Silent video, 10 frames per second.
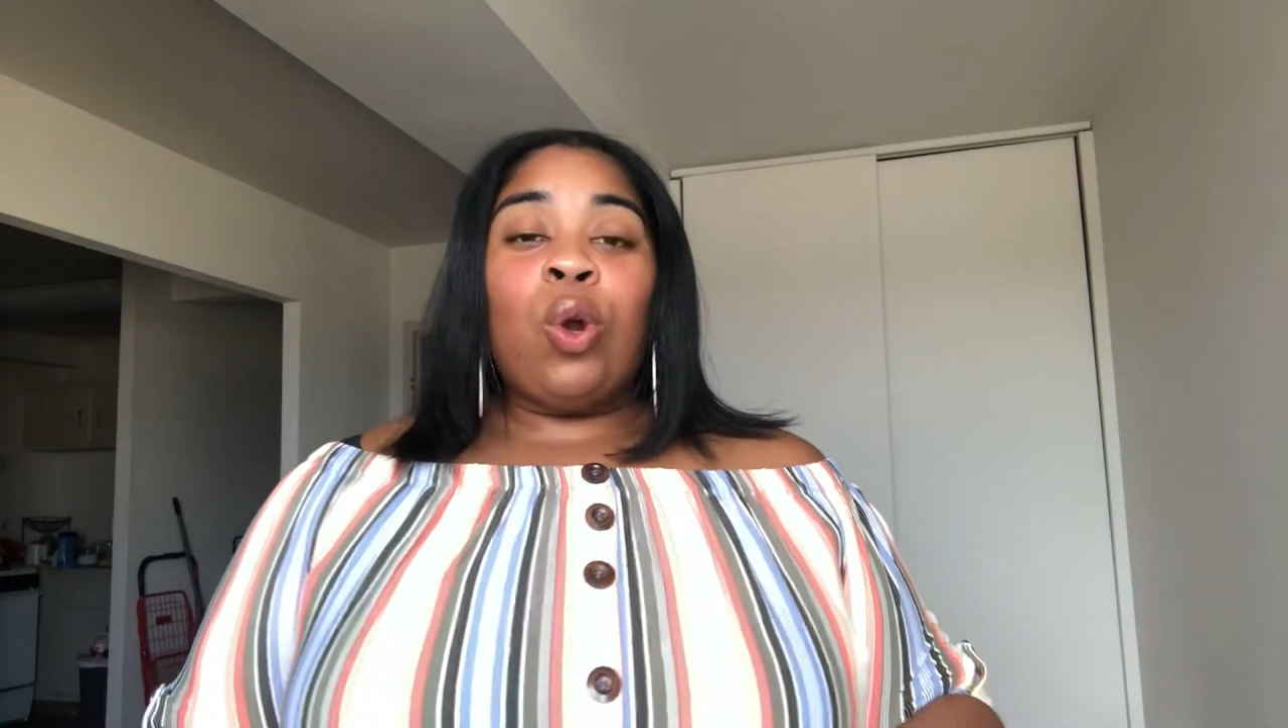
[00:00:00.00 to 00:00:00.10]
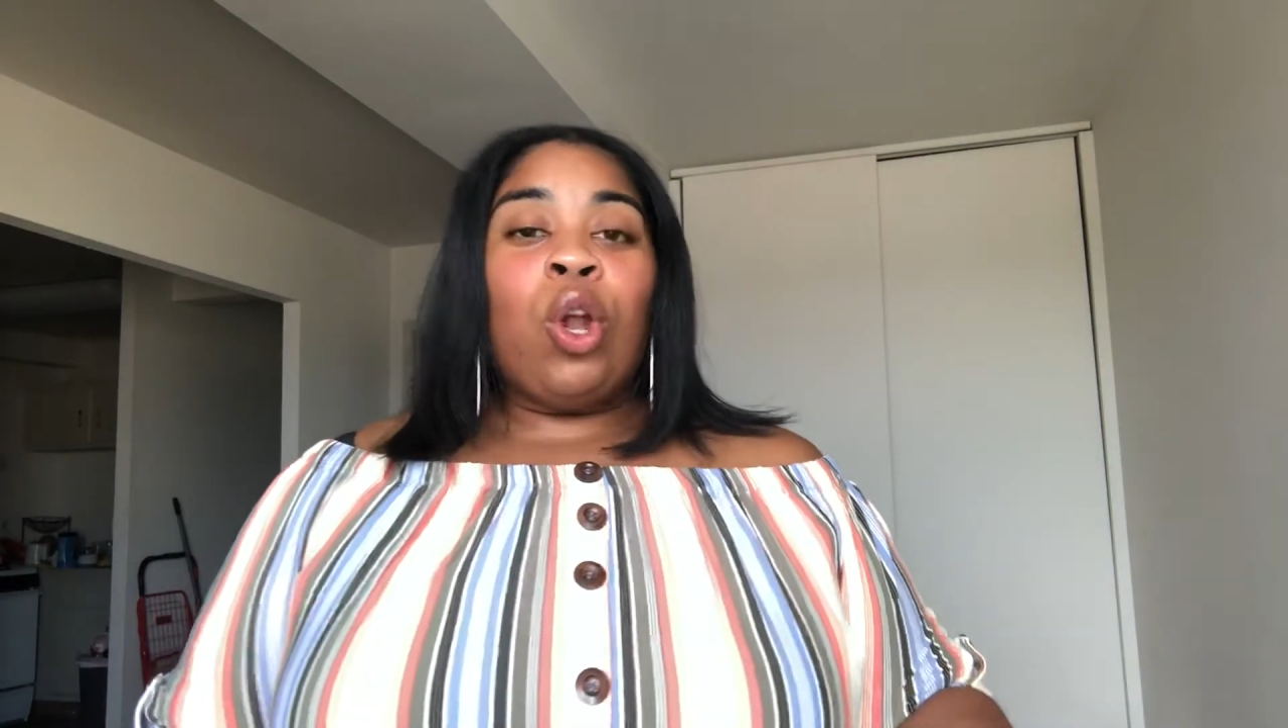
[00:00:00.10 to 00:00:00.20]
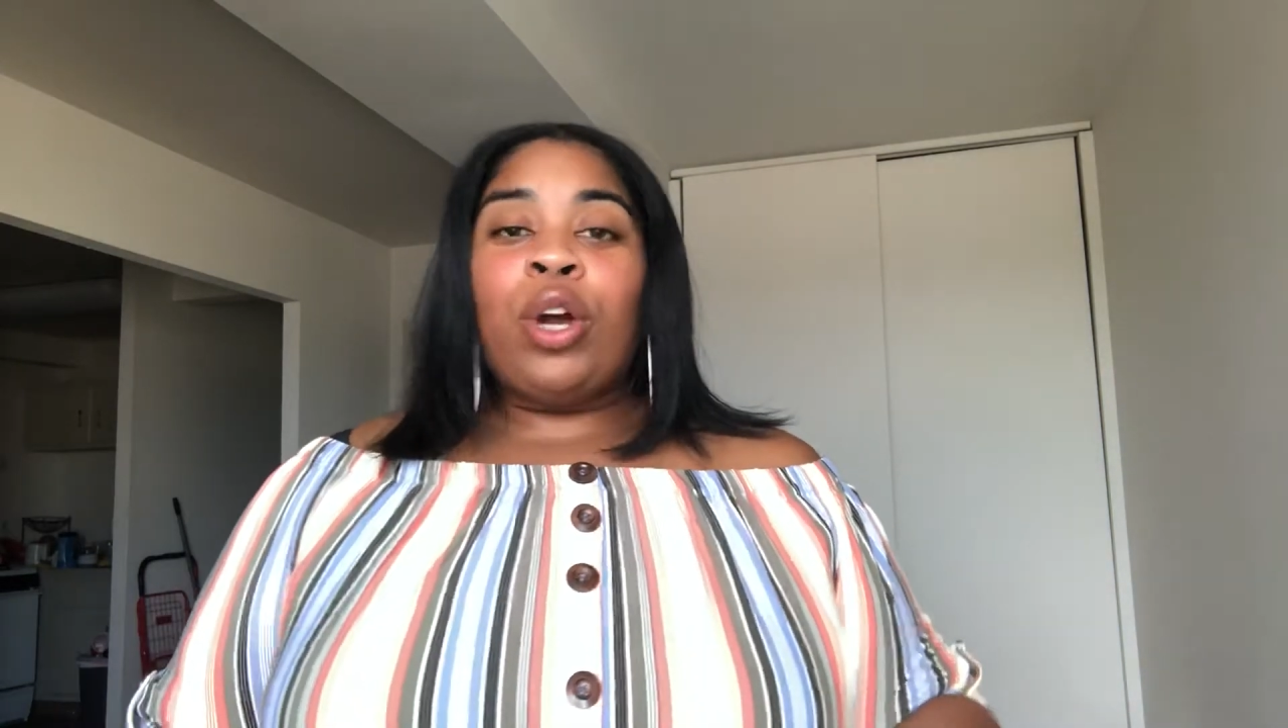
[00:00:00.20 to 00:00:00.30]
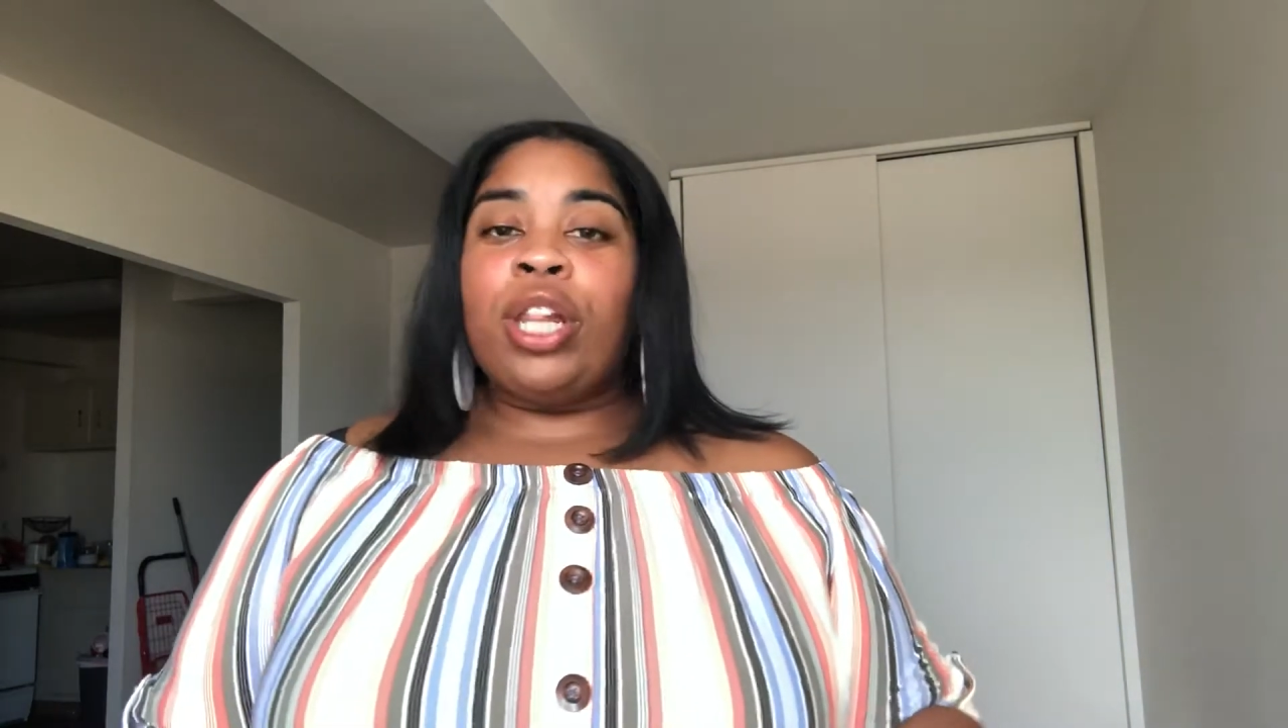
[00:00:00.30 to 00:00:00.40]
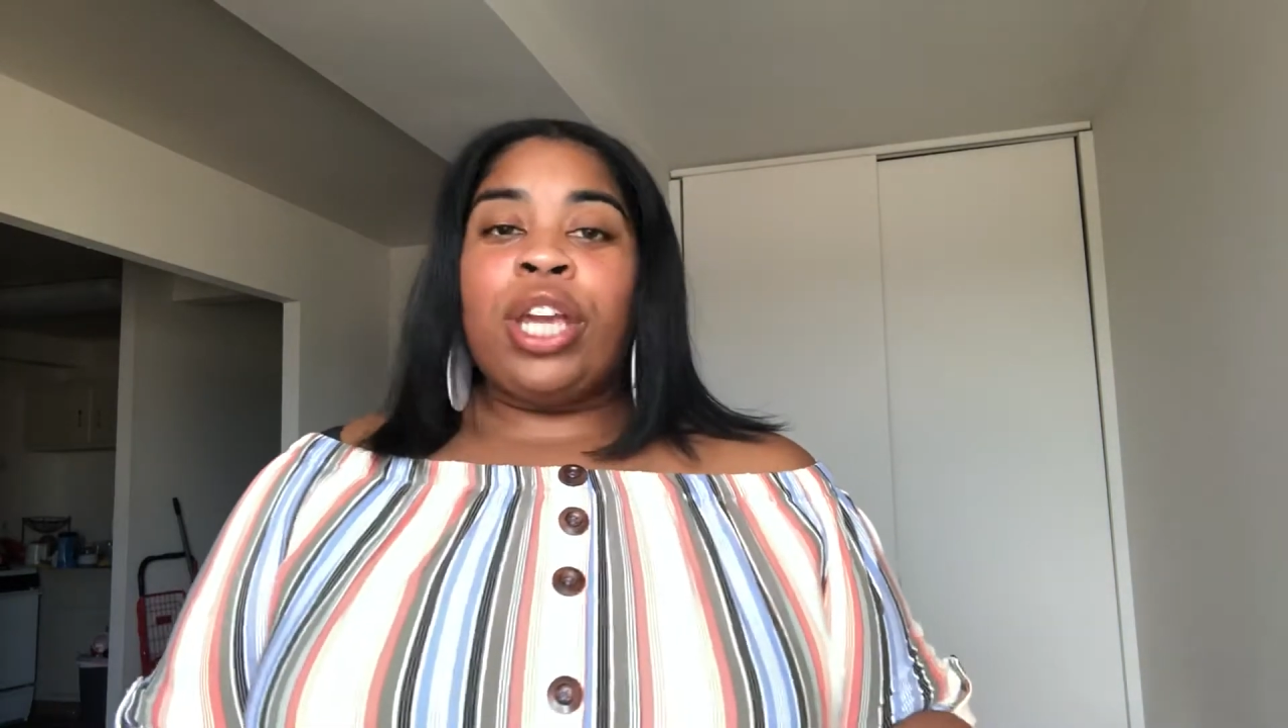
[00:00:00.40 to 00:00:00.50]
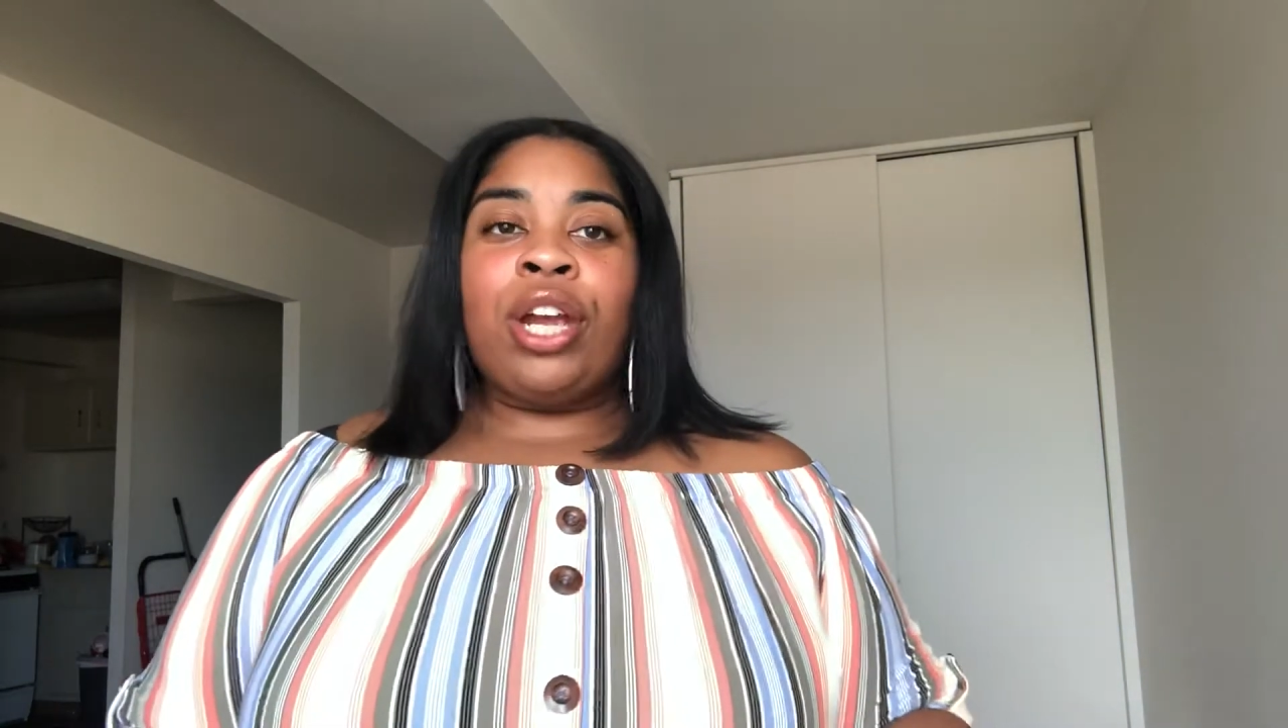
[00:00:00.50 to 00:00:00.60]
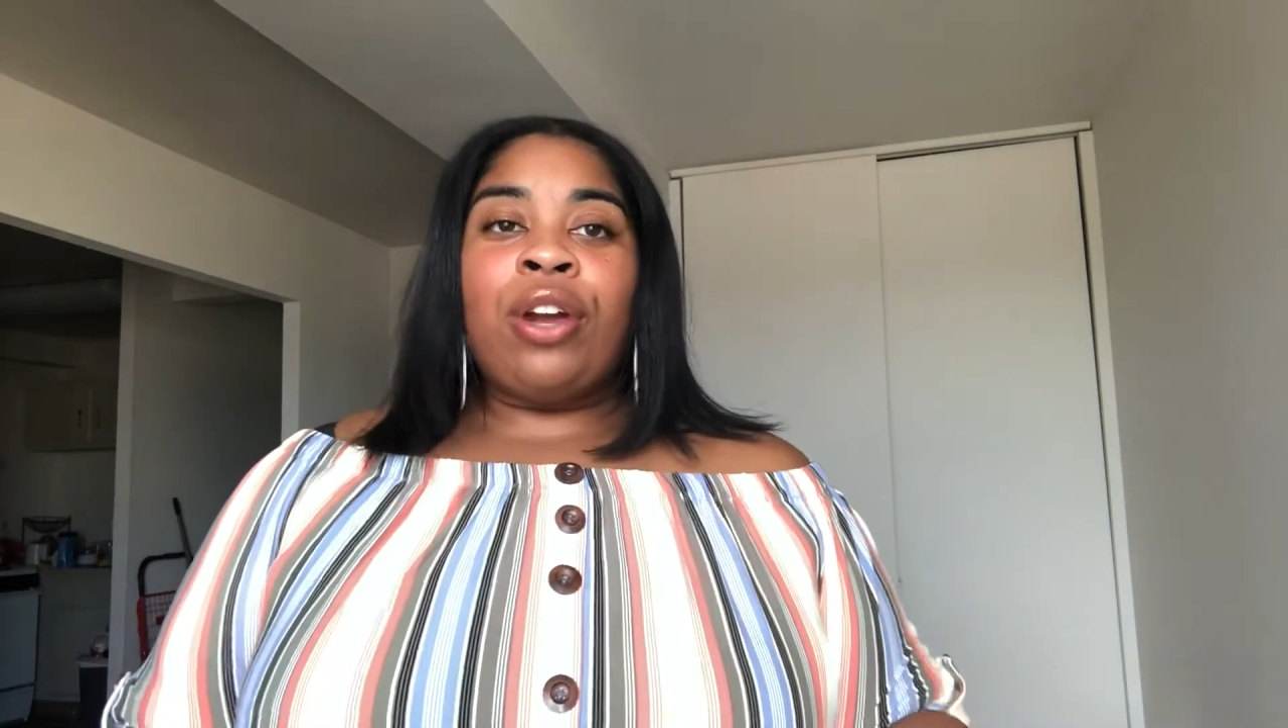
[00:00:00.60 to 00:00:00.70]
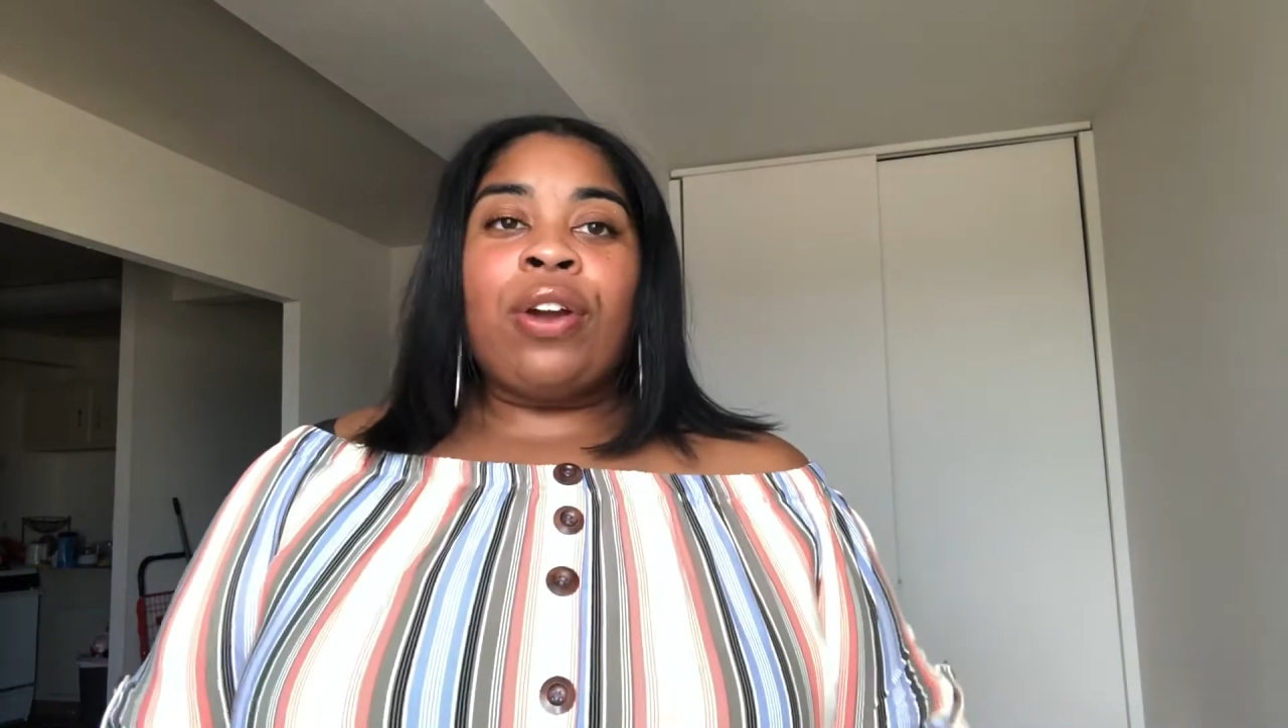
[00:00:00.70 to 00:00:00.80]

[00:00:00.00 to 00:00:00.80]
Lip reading: longer there.